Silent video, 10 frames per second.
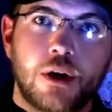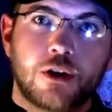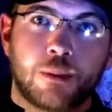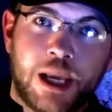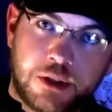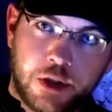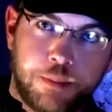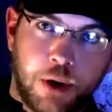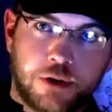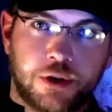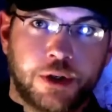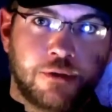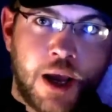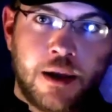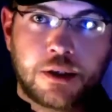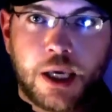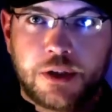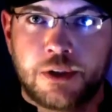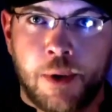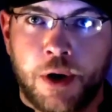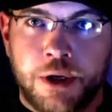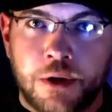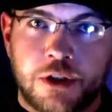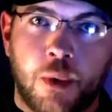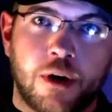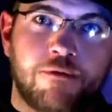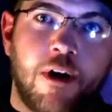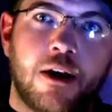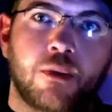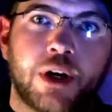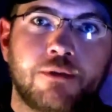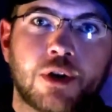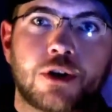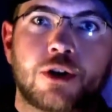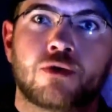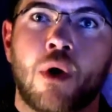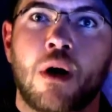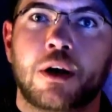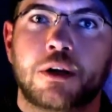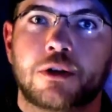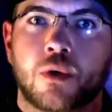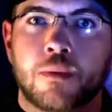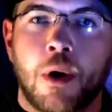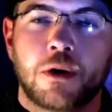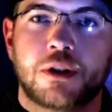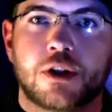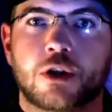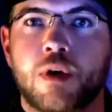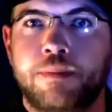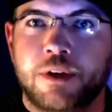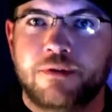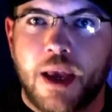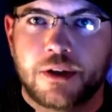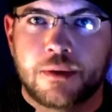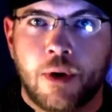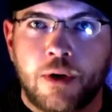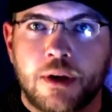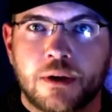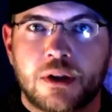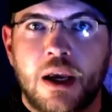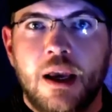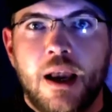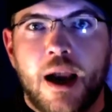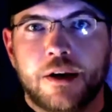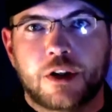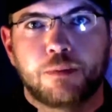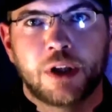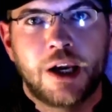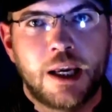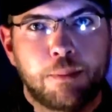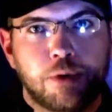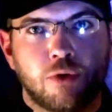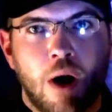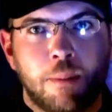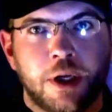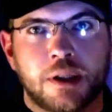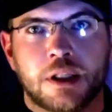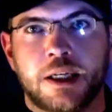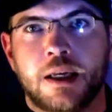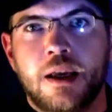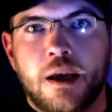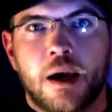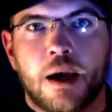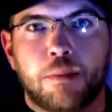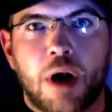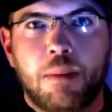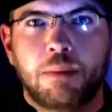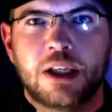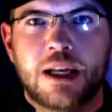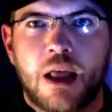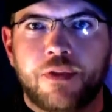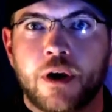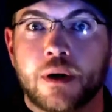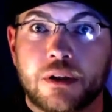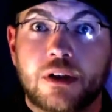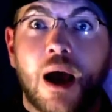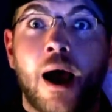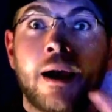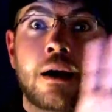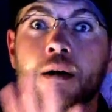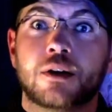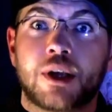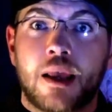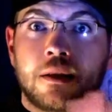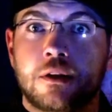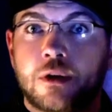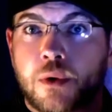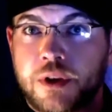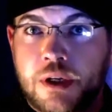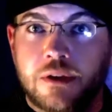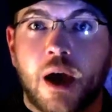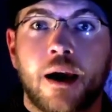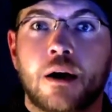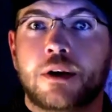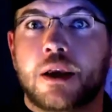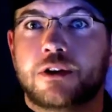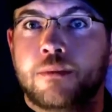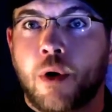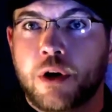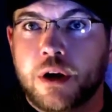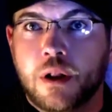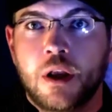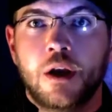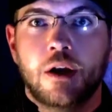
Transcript: So back to the poster. You've got your testimonials. You want to find one of your strongest or most descriptive testimonials and display it prominently. Probably not their entire sentence or the entire testimonial.